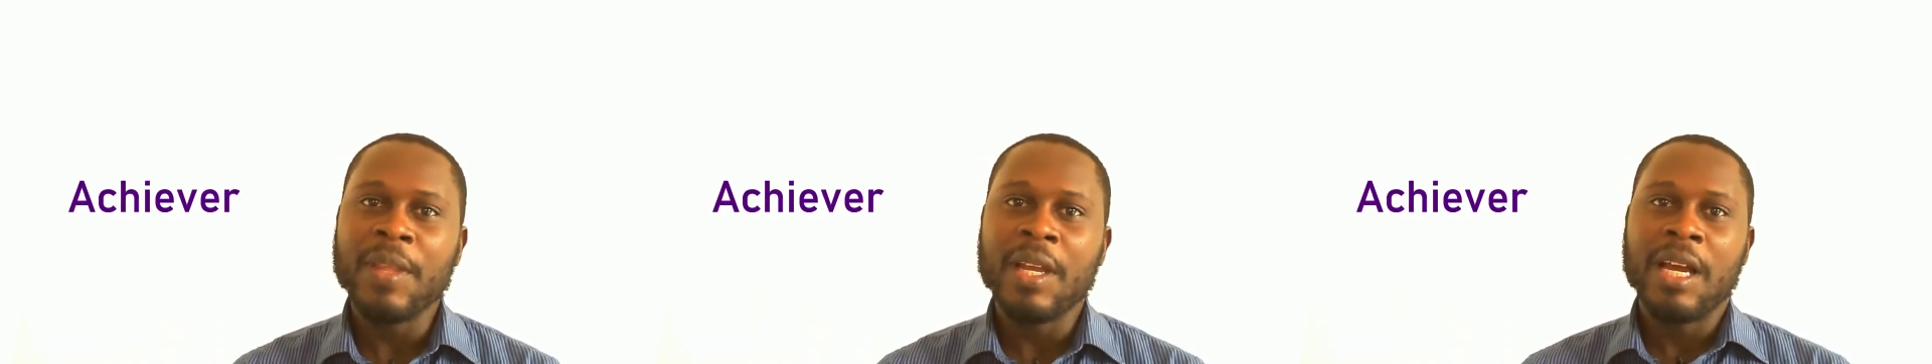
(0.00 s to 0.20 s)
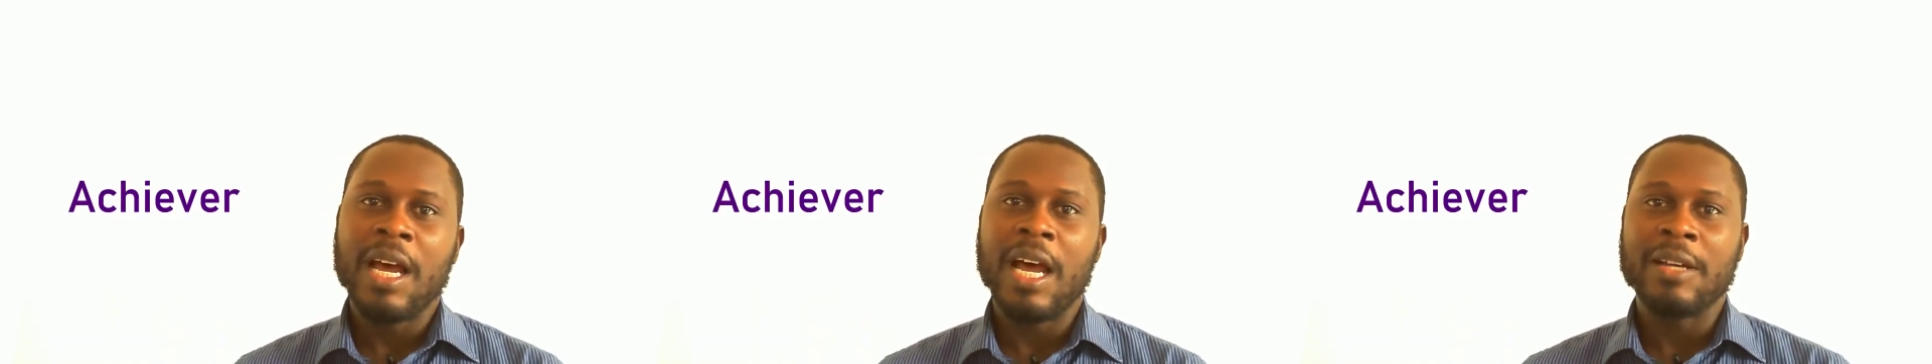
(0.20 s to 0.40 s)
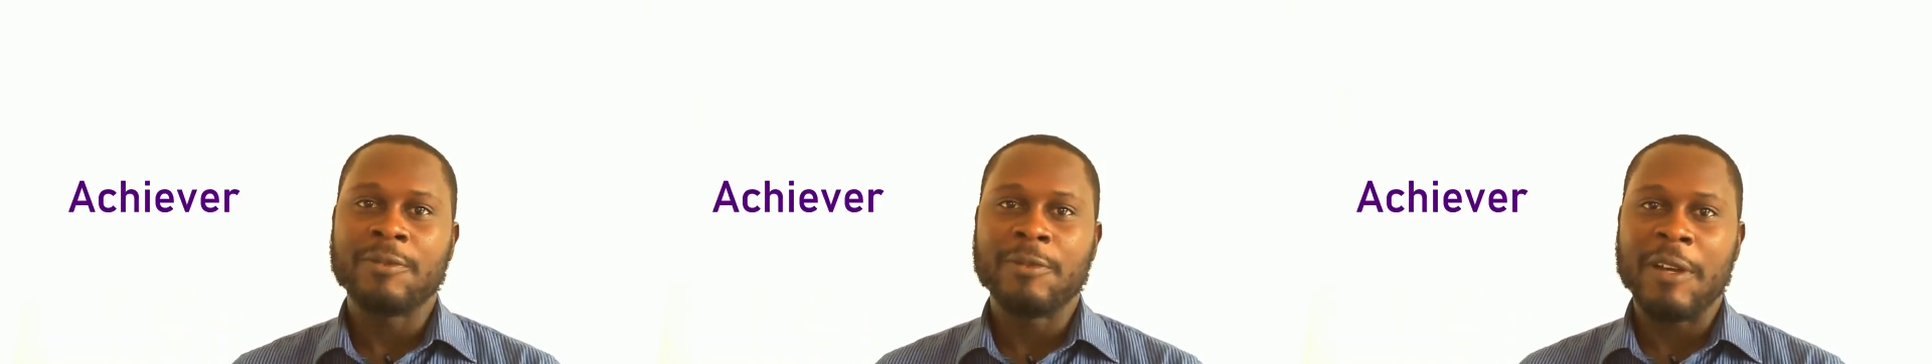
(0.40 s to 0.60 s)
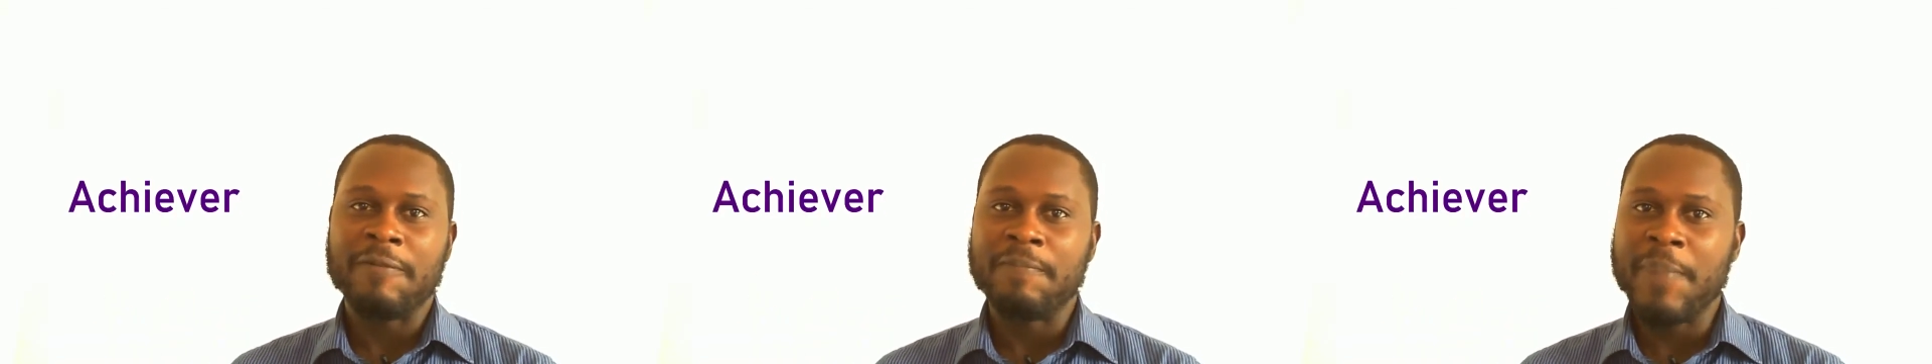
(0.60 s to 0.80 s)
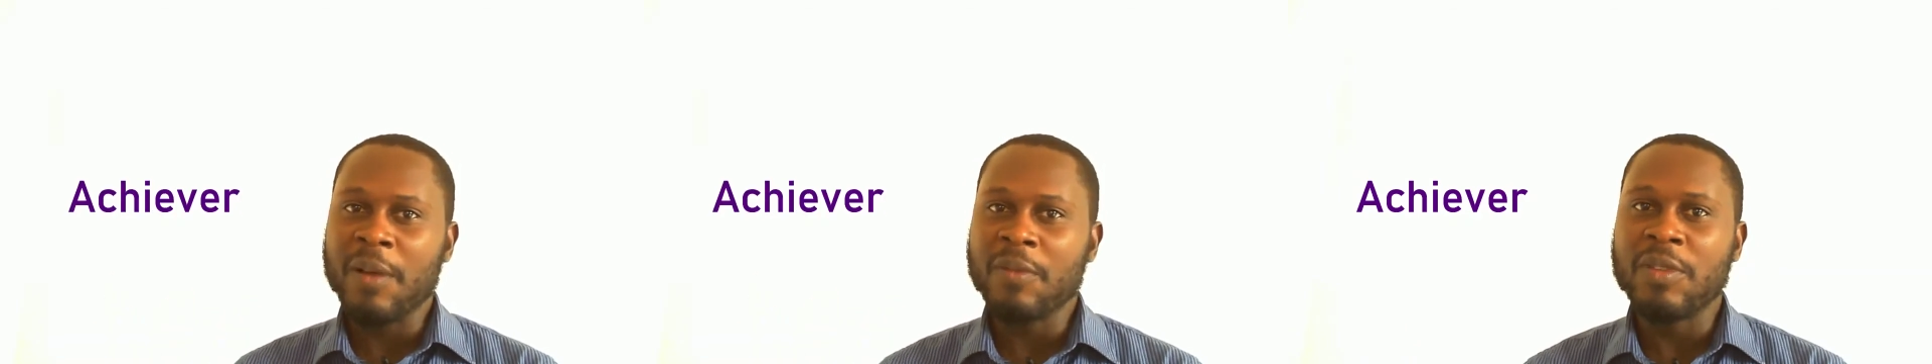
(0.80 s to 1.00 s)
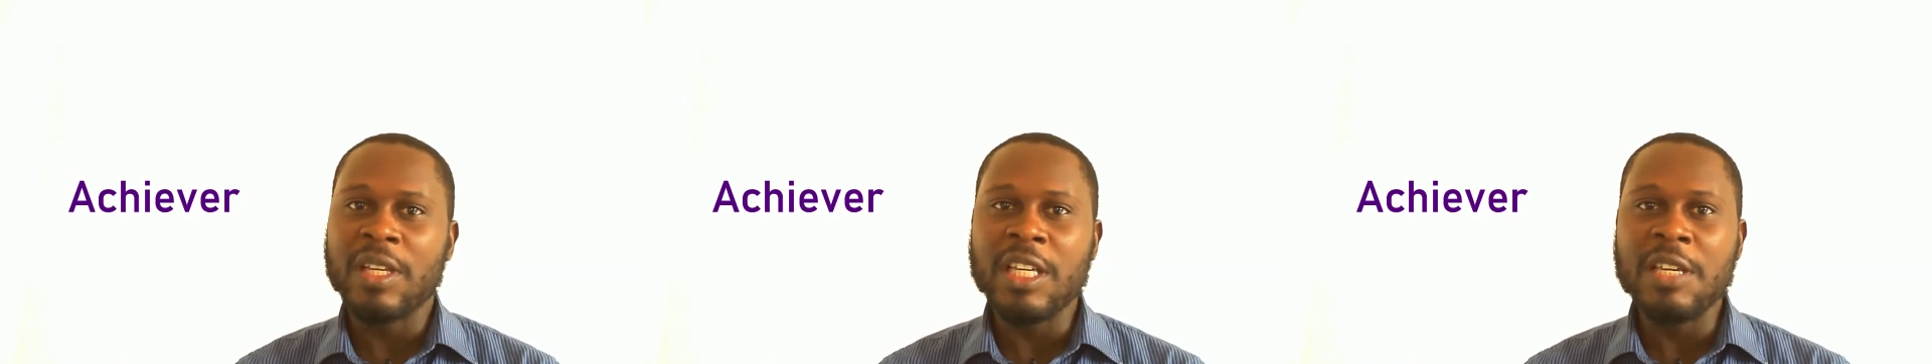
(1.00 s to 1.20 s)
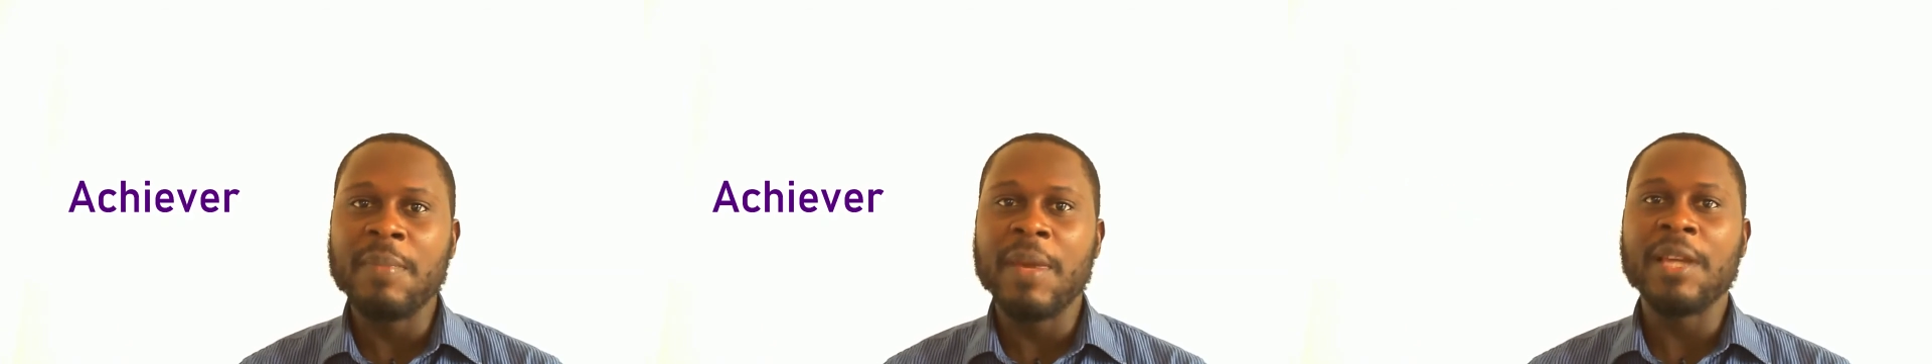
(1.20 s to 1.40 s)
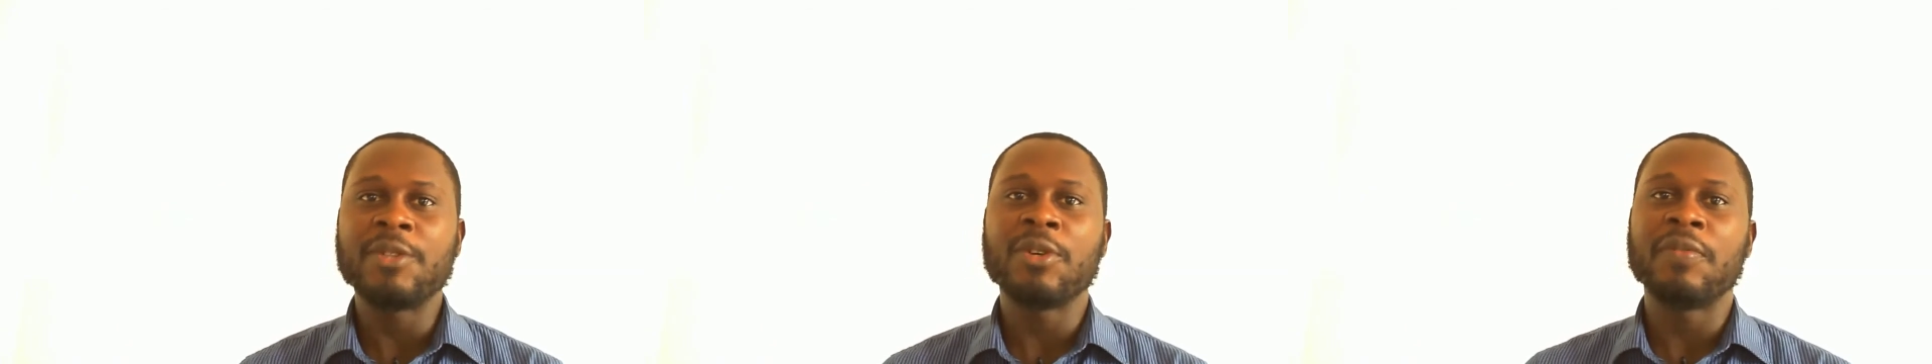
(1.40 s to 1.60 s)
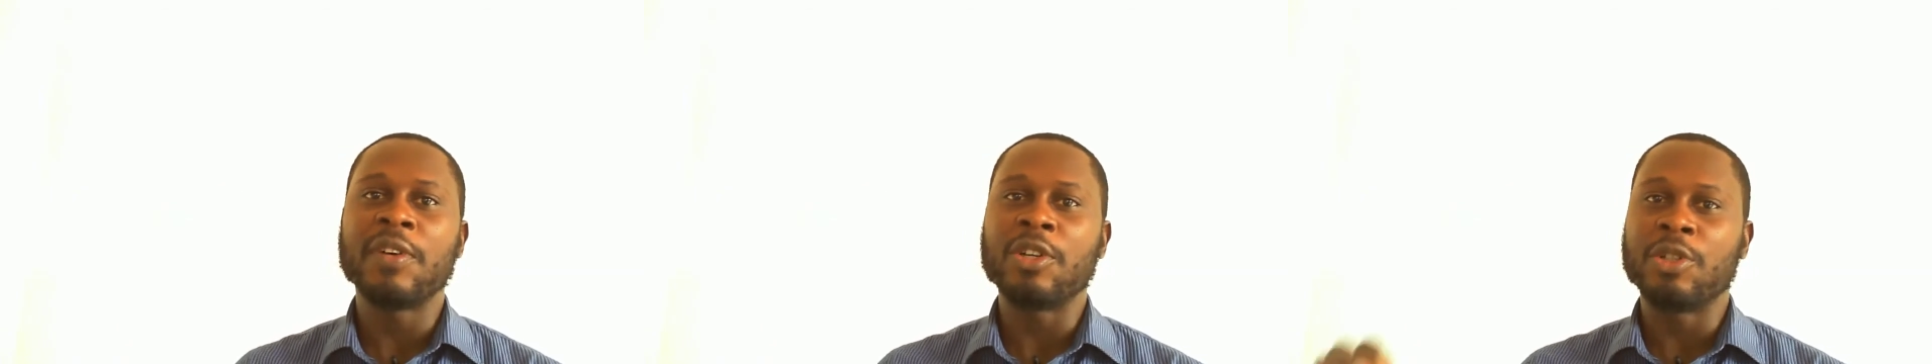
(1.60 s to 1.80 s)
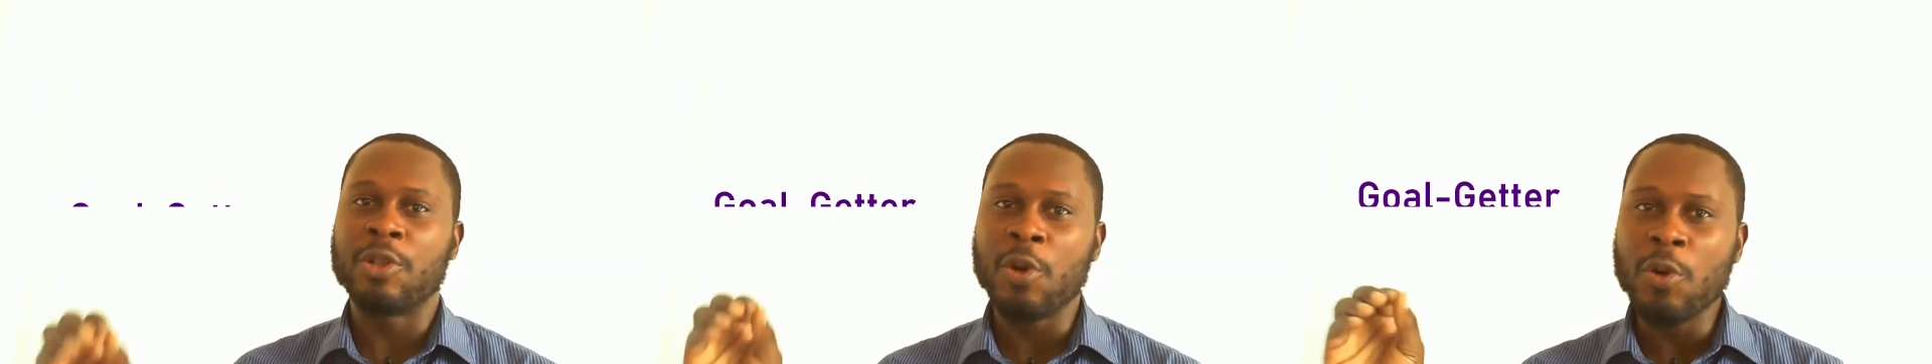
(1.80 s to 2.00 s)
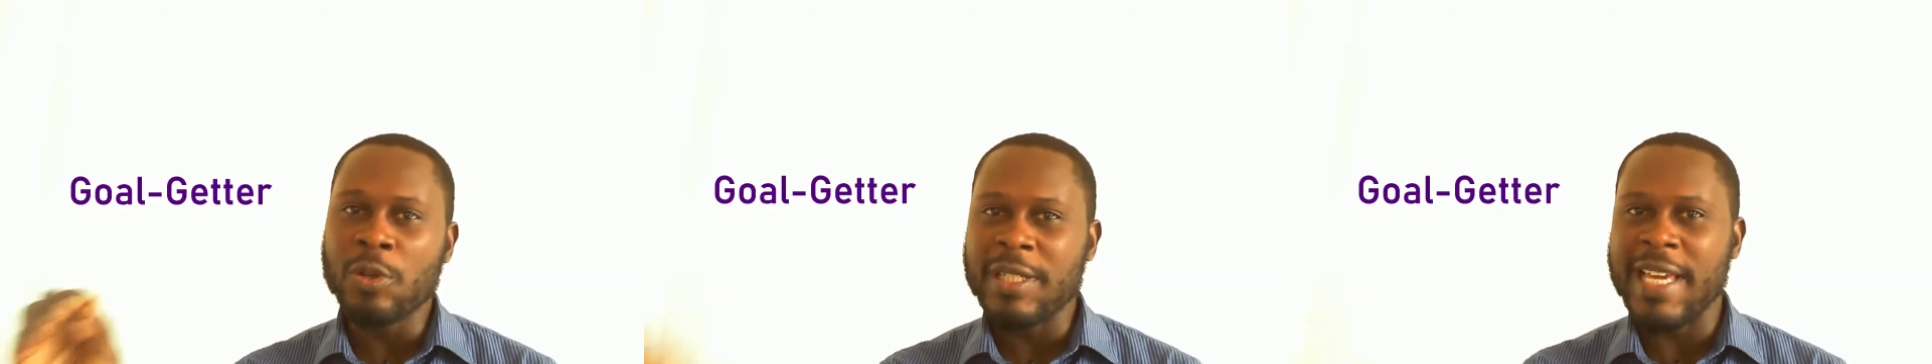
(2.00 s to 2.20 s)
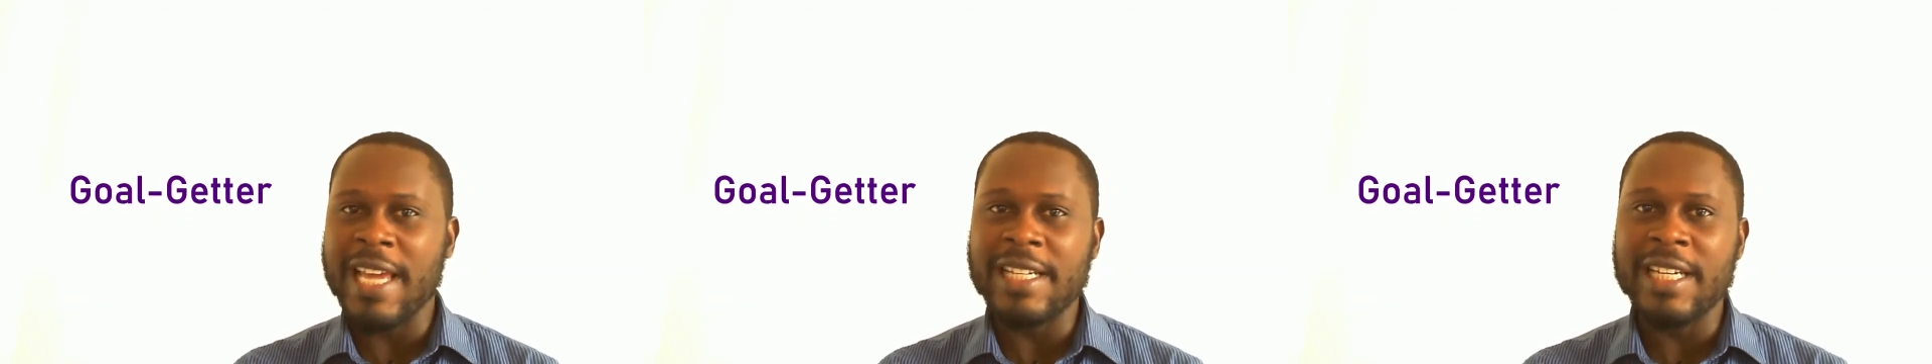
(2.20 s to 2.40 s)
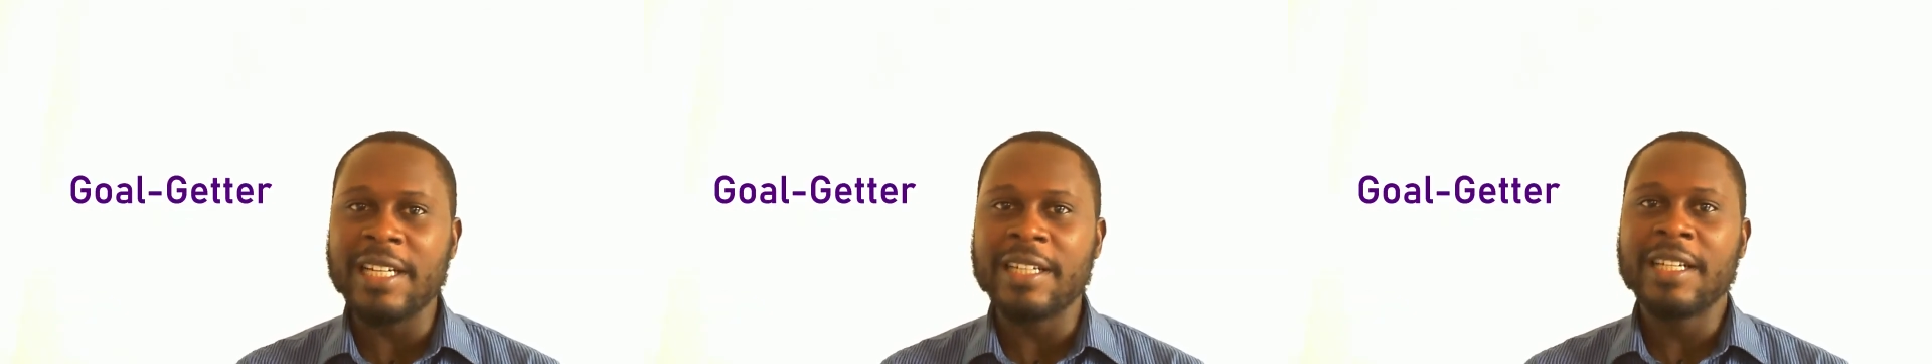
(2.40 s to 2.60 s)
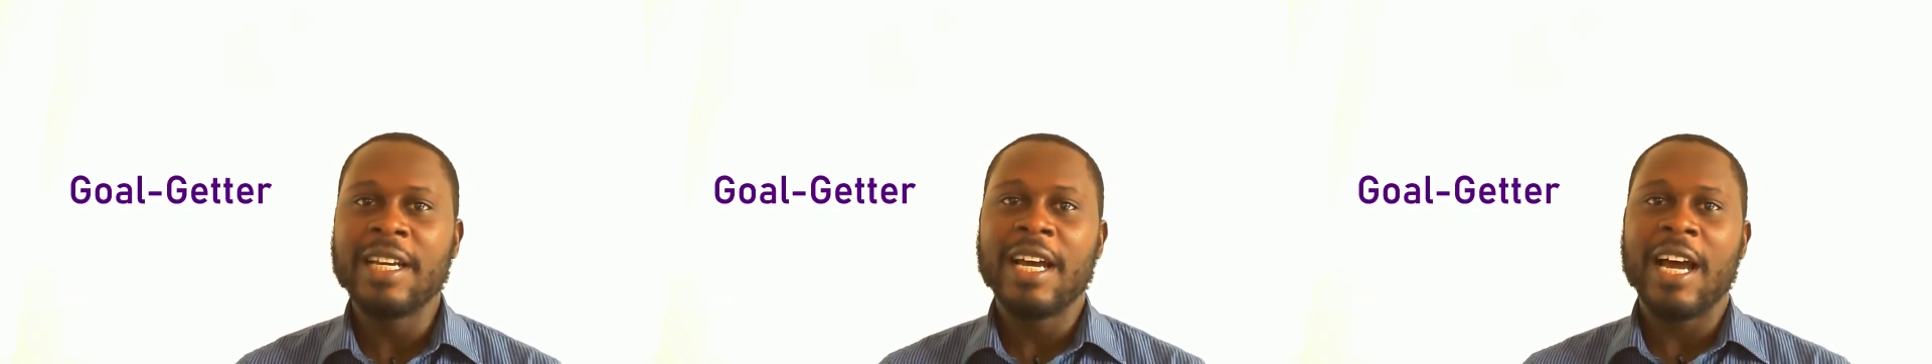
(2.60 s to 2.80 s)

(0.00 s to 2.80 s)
I've built the image of a goal getter.